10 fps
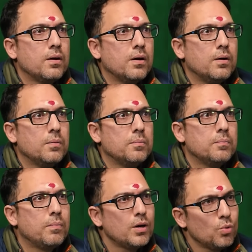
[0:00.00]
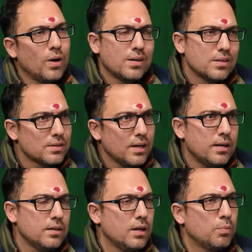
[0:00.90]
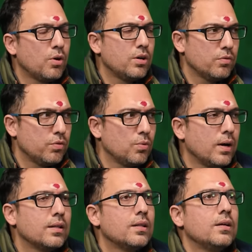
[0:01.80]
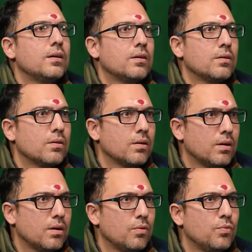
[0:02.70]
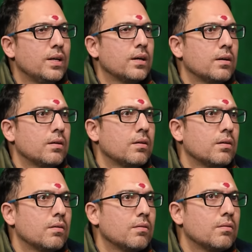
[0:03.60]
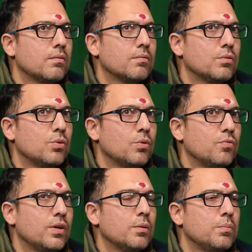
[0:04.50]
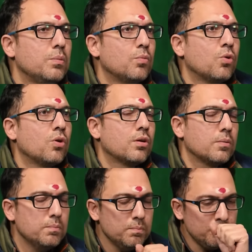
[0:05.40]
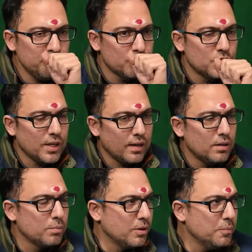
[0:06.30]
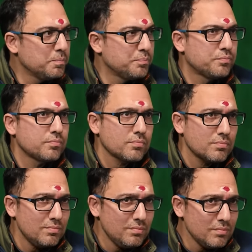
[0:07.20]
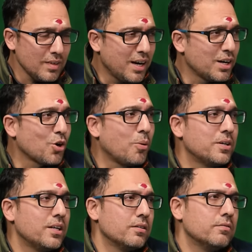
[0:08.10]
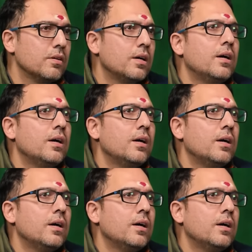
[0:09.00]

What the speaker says: But to understand their point of view, I think we can be more charitable and accommodative,